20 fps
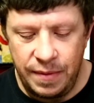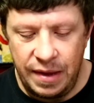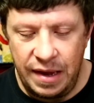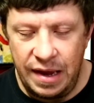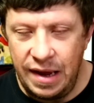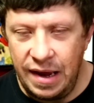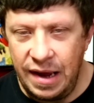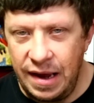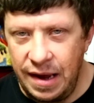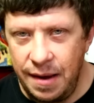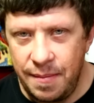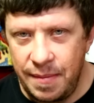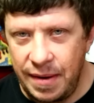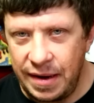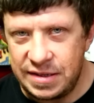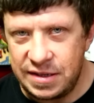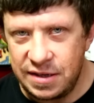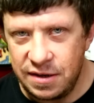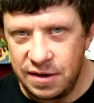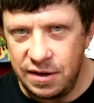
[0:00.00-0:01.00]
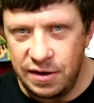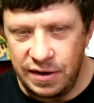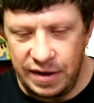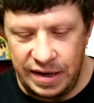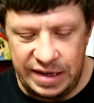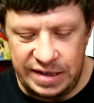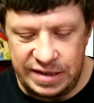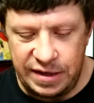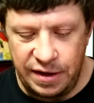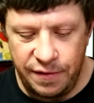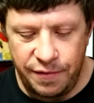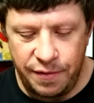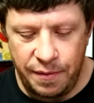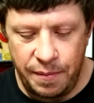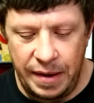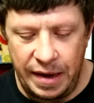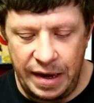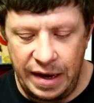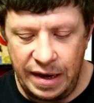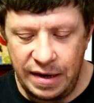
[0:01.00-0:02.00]
It makes it a little easier for
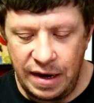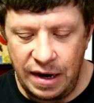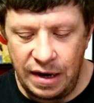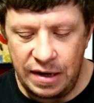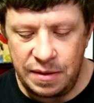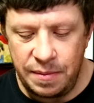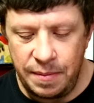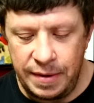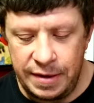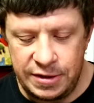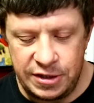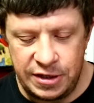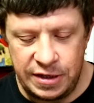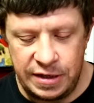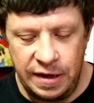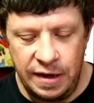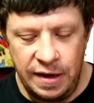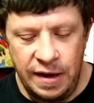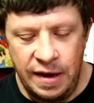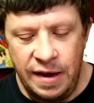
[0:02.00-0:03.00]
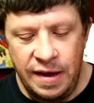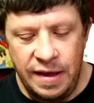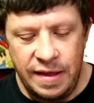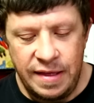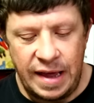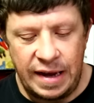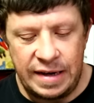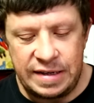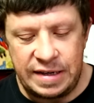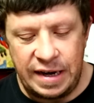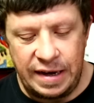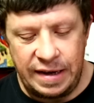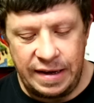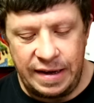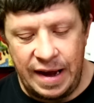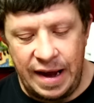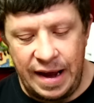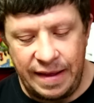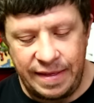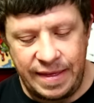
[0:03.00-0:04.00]
me. And not to mention that dead
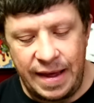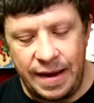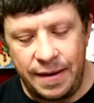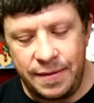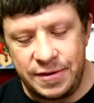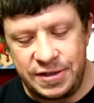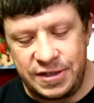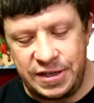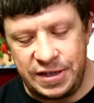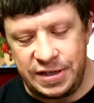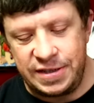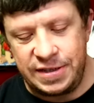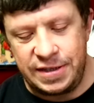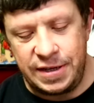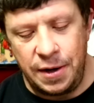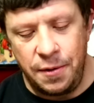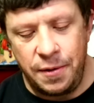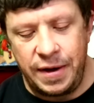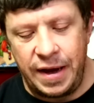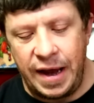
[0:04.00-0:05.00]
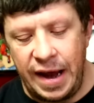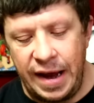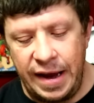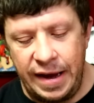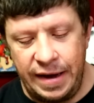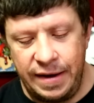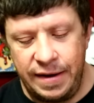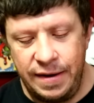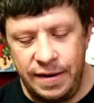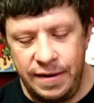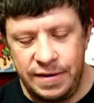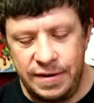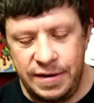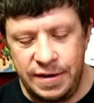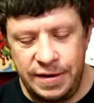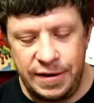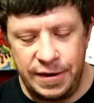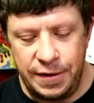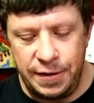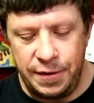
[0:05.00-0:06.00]
cat. That was just so cake to
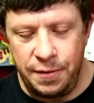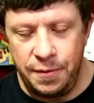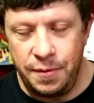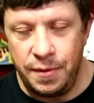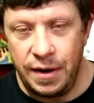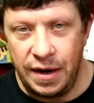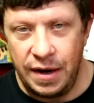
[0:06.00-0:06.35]
do.